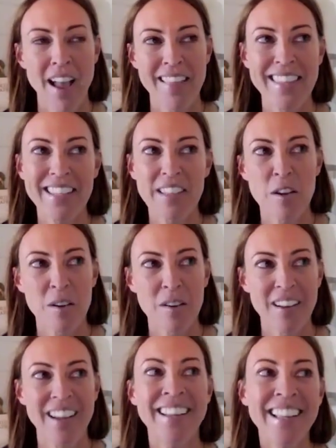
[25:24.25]
I think
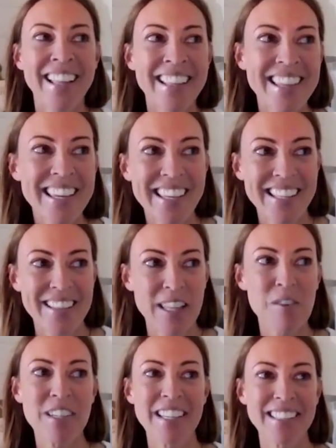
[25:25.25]
they
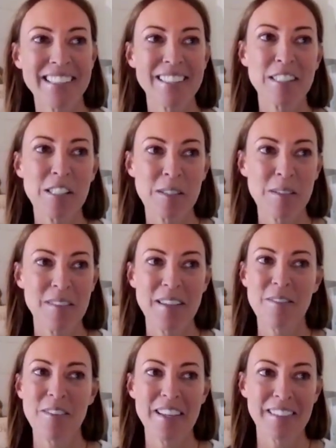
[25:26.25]
would get a little
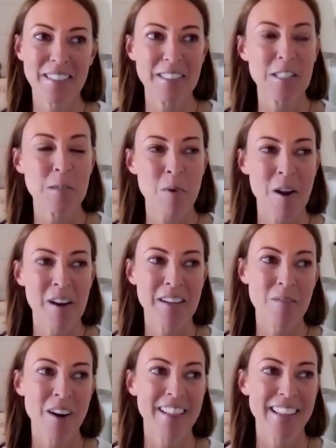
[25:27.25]
he would get a little
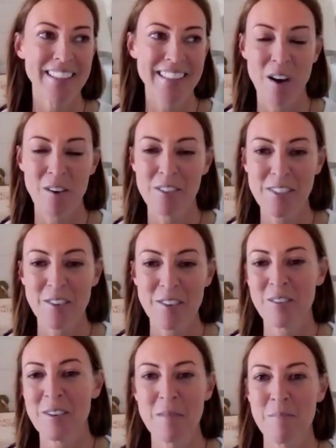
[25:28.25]
disappointed when I let the house
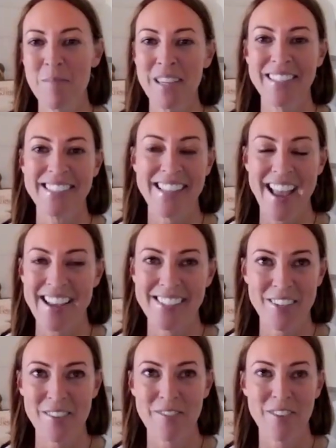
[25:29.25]
go and be a
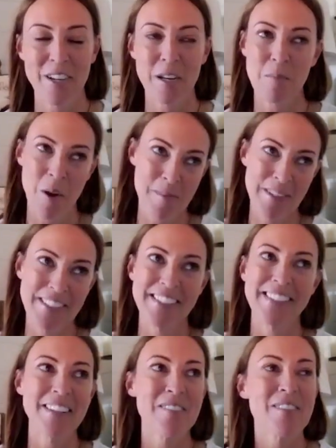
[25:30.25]
disaster and forget appointments
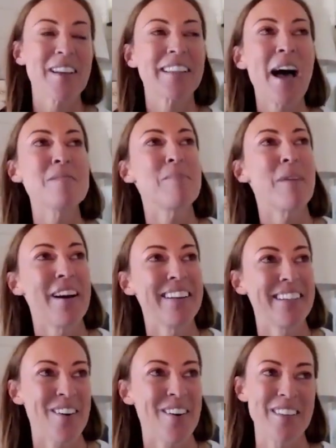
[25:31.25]
and stuff like that. But
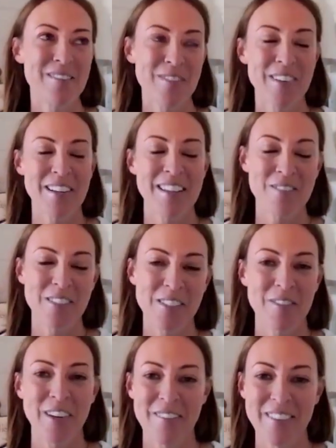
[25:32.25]
he
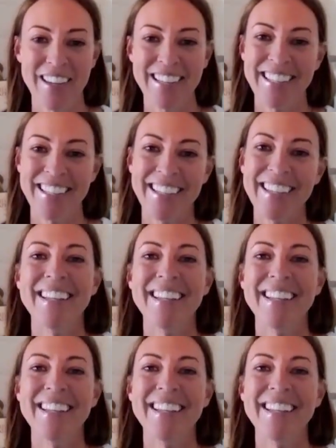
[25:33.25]
was forgiving.